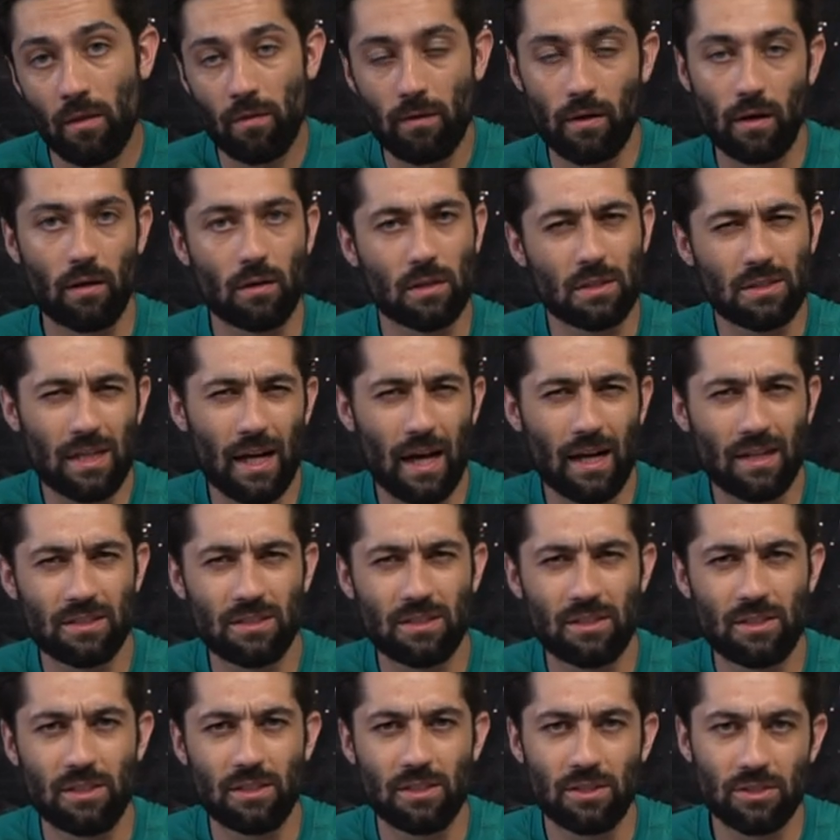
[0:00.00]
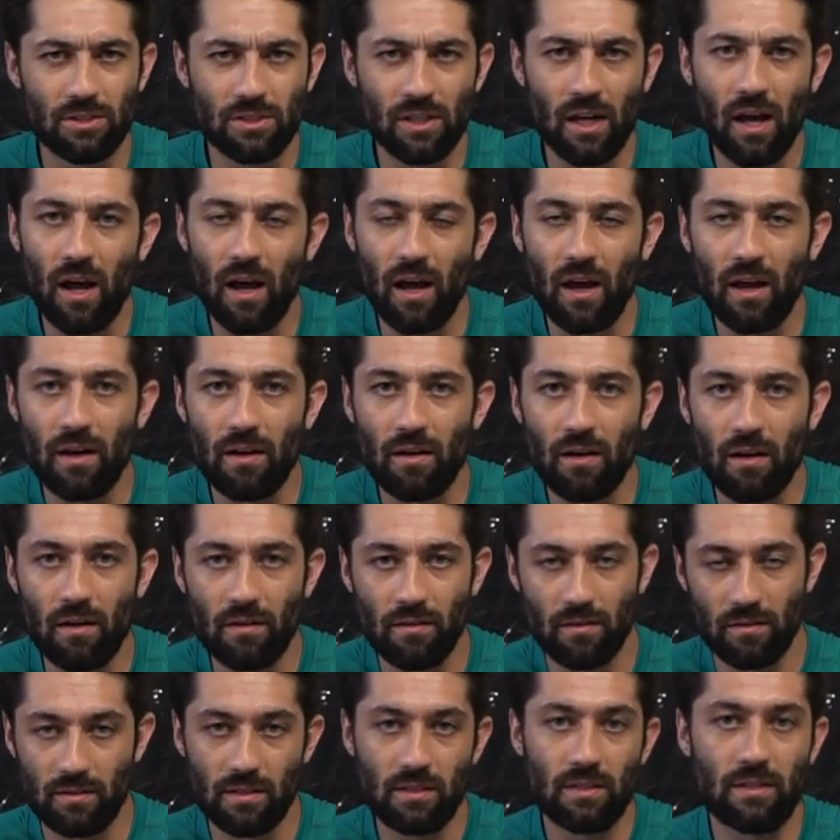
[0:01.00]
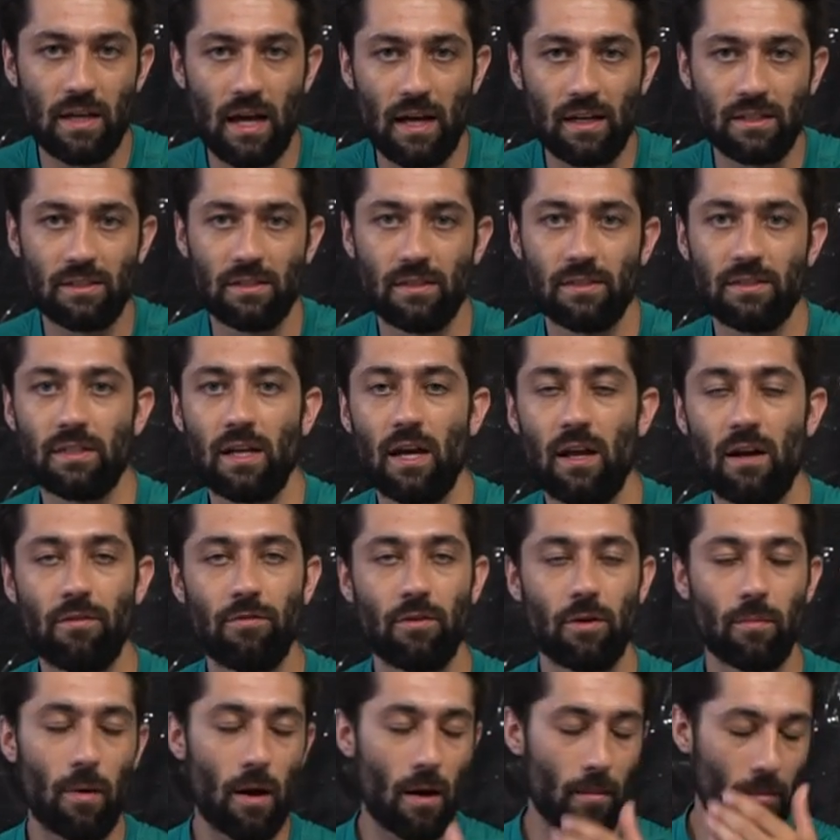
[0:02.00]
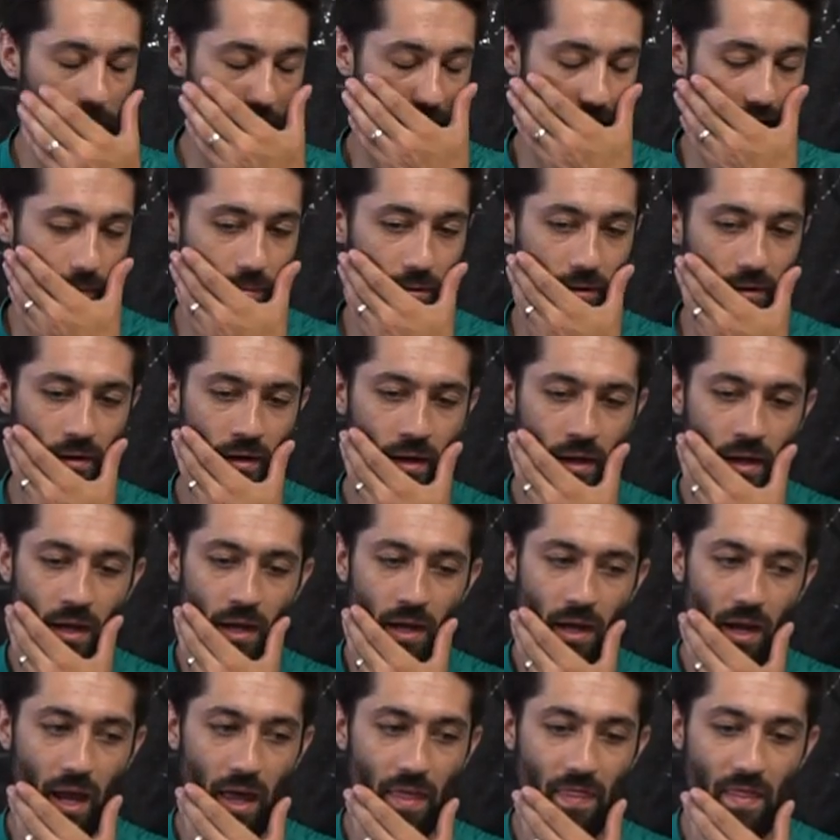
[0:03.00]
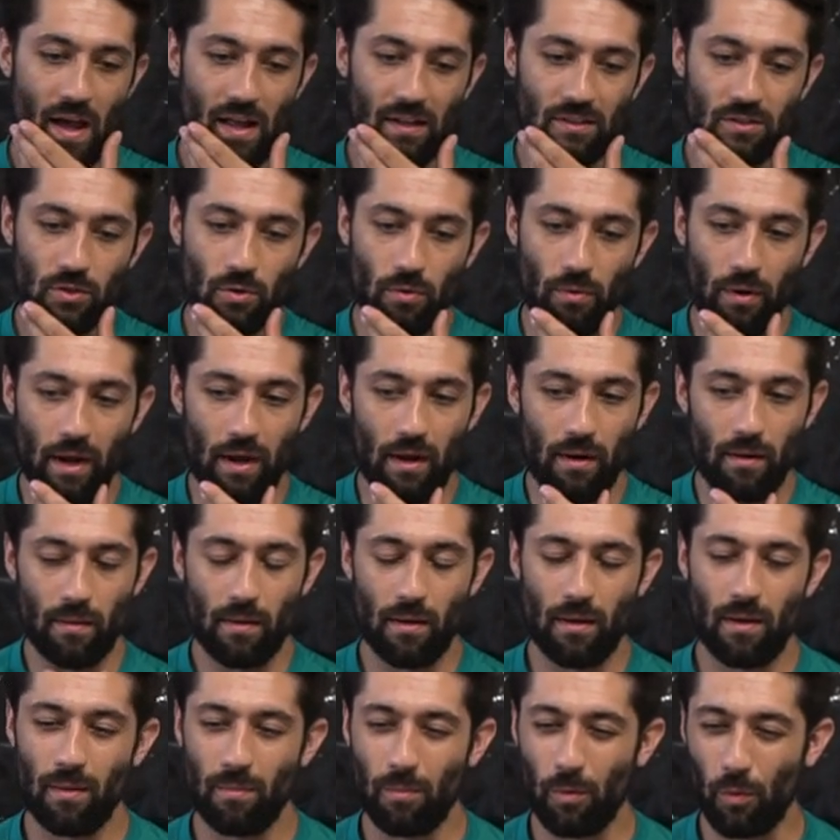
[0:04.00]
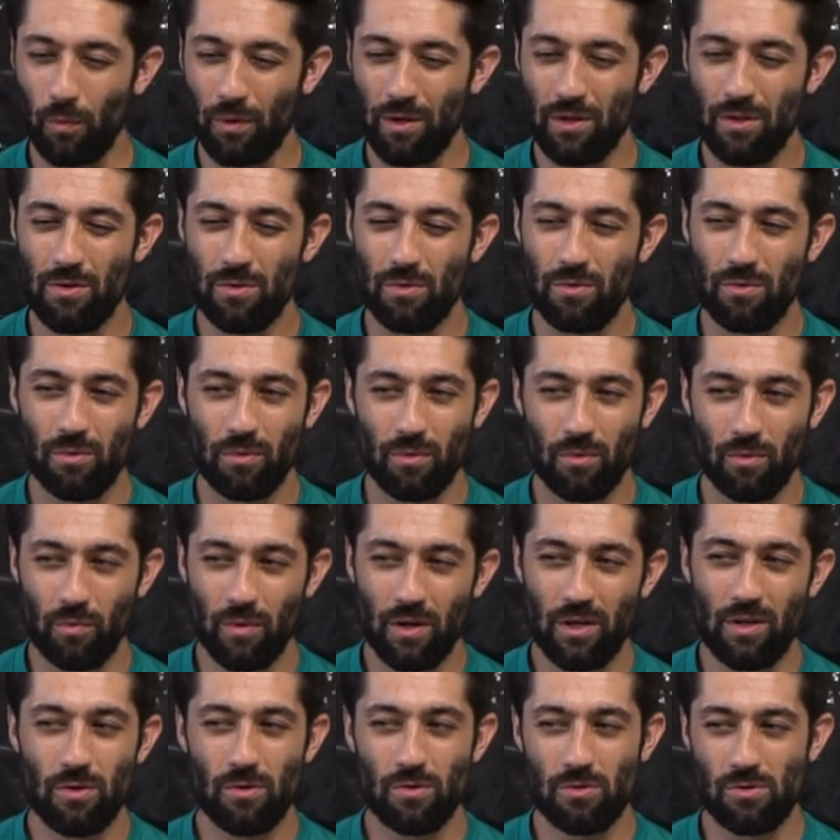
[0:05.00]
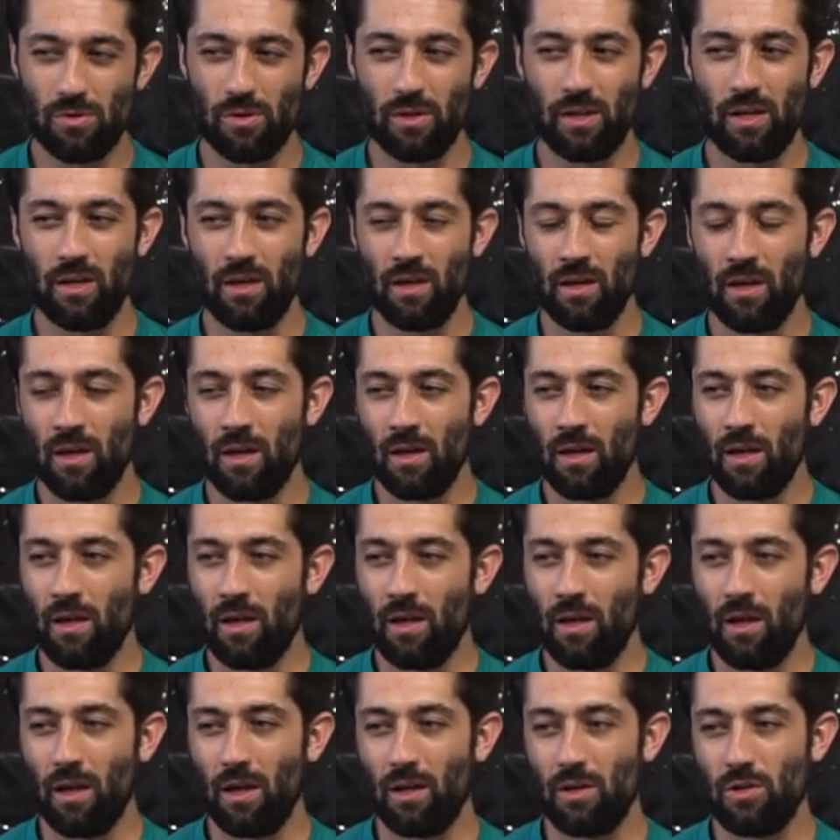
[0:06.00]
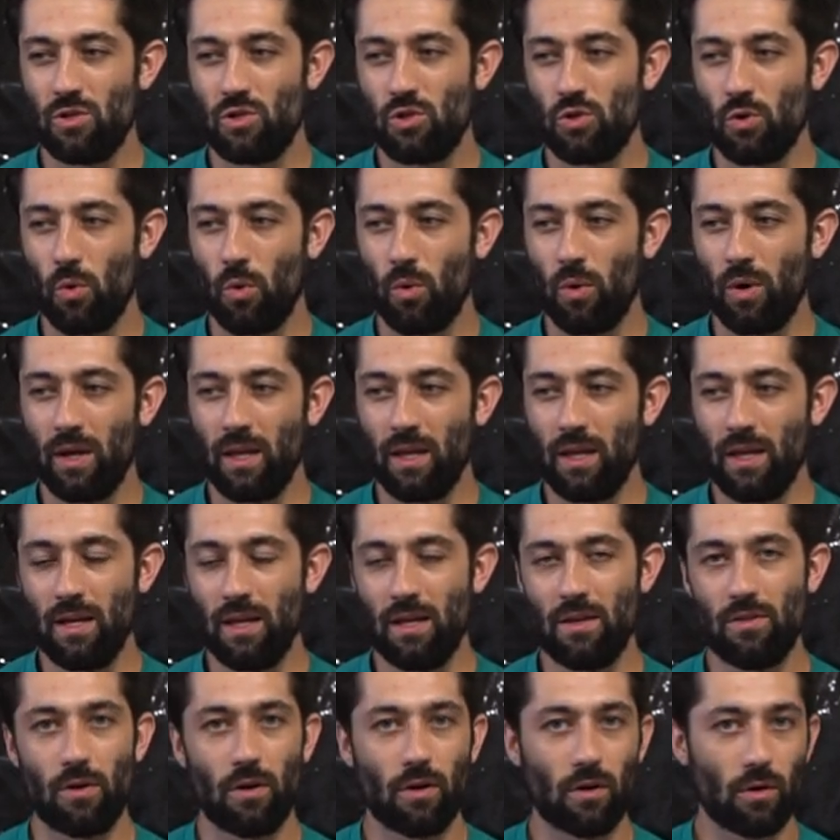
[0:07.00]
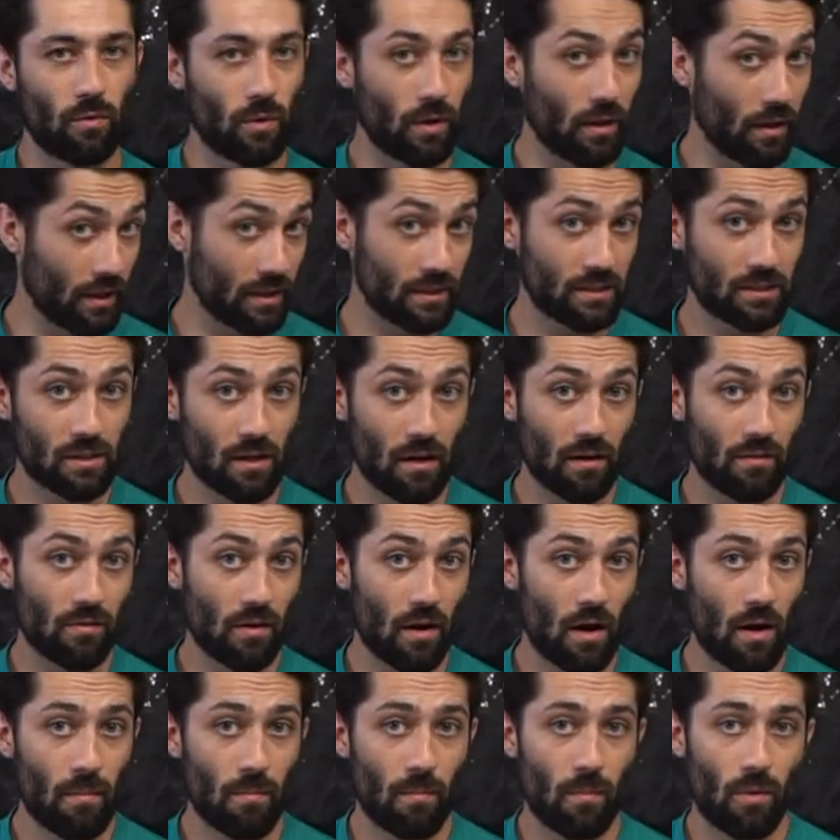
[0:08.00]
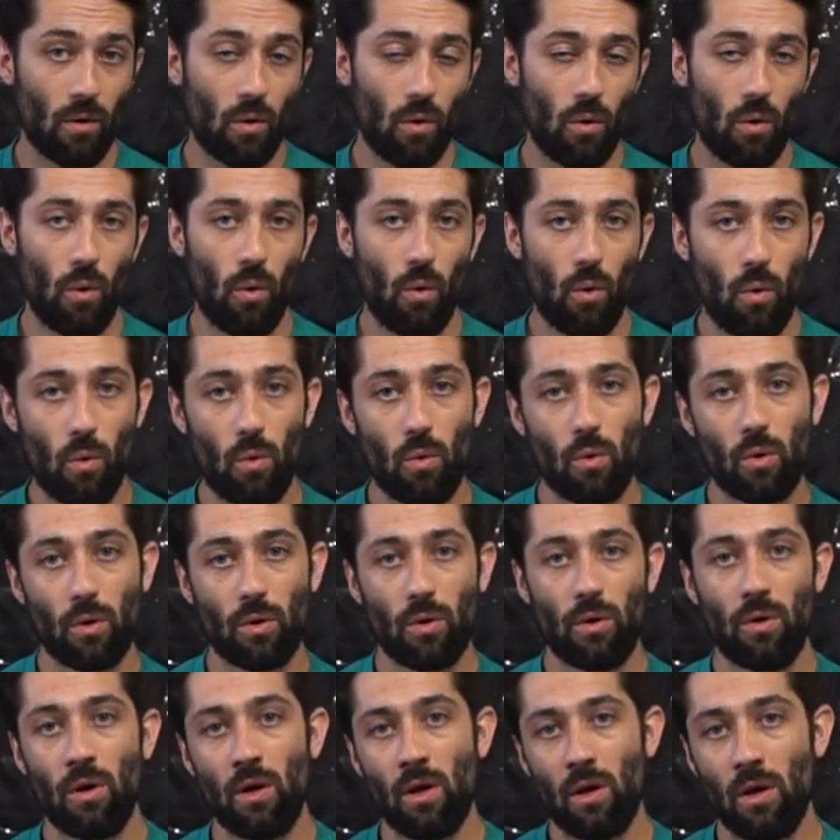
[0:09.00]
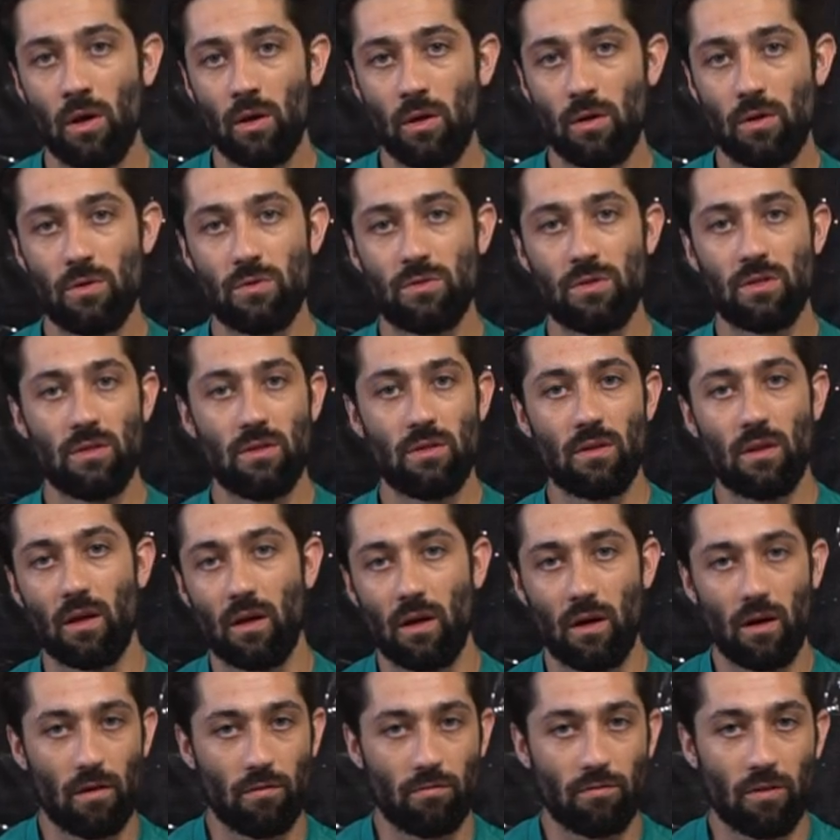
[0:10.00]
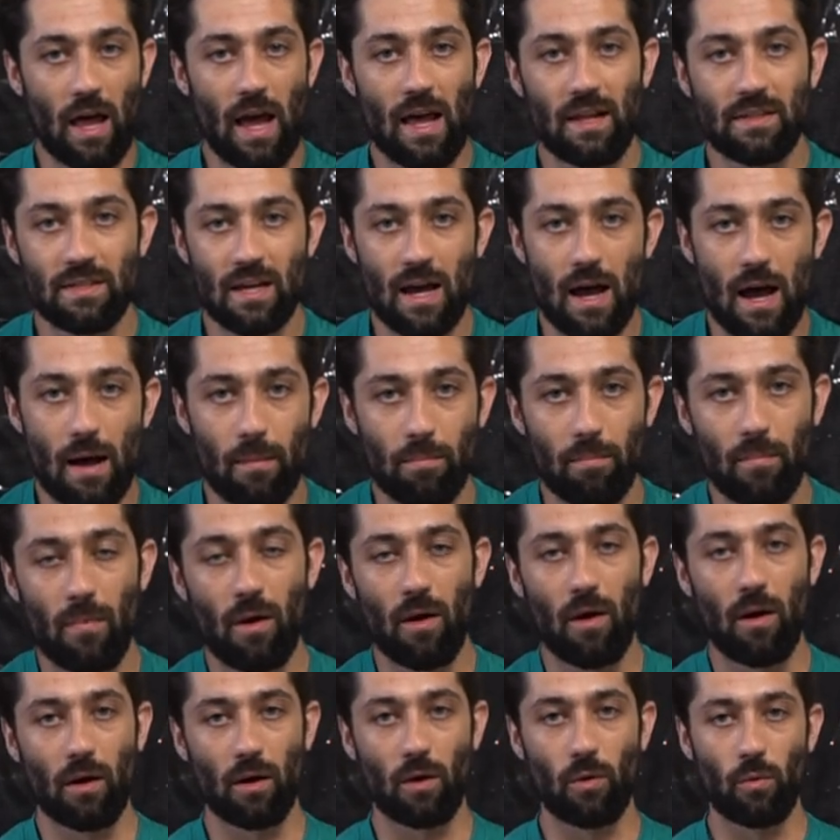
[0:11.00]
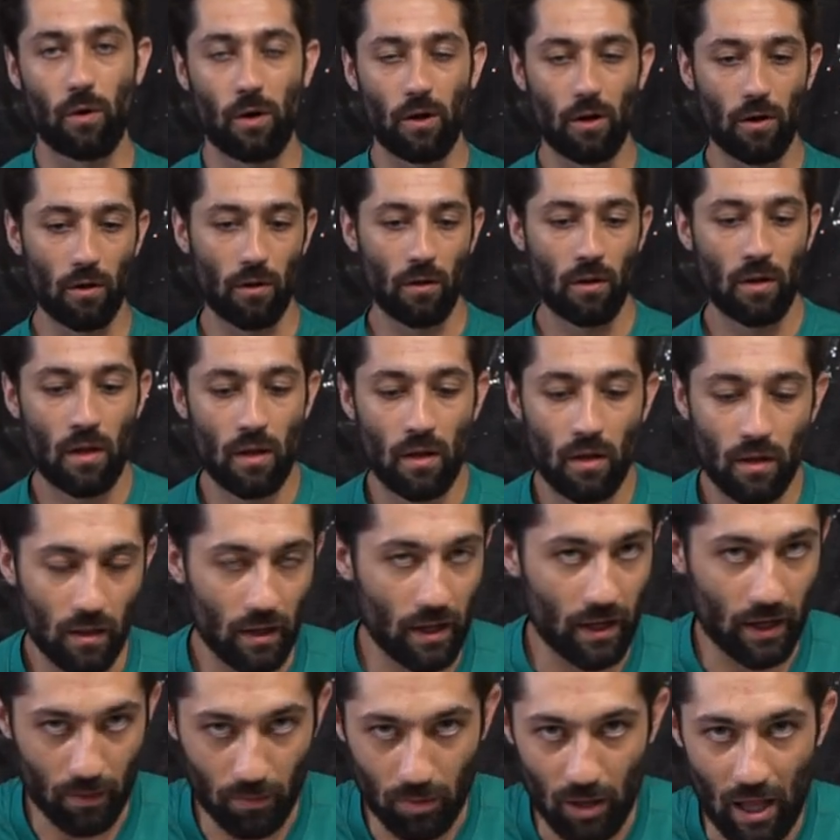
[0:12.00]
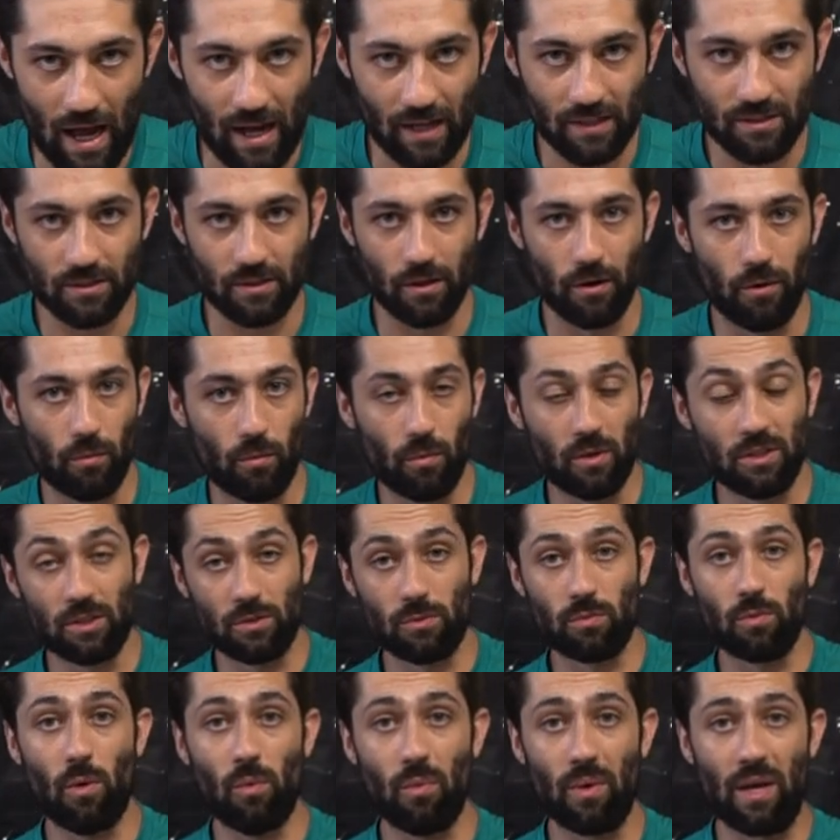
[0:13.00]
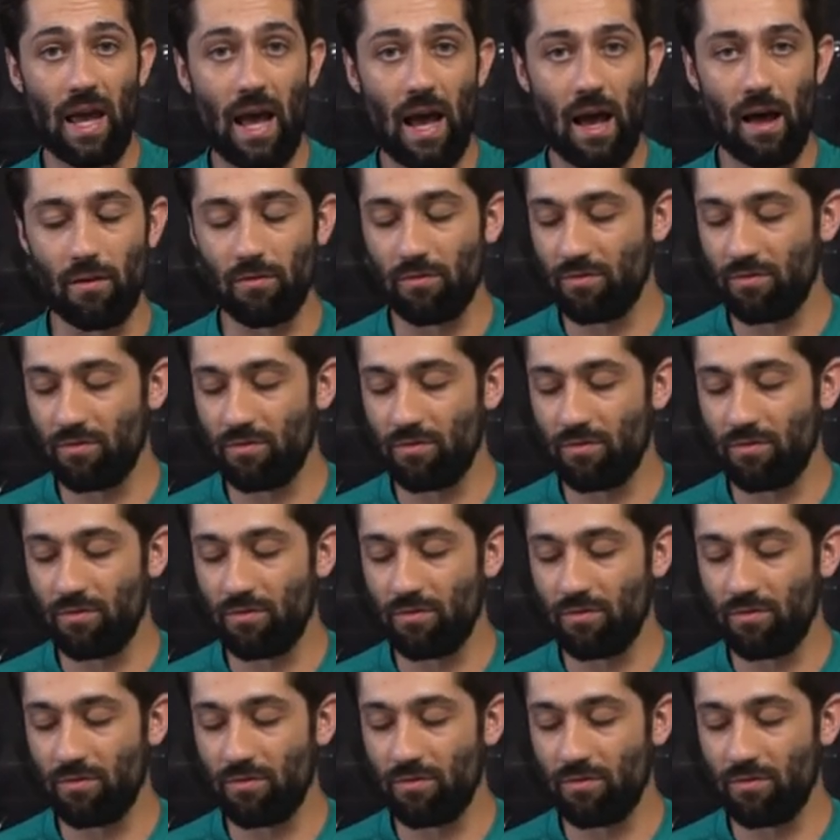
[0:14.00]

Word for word: that'll attach to your side, attach to the side of your pop-up camper, and that's great. But we usually enjoy either grilling stuff up or using a flat-top grill like a Blackstone, which is what we have.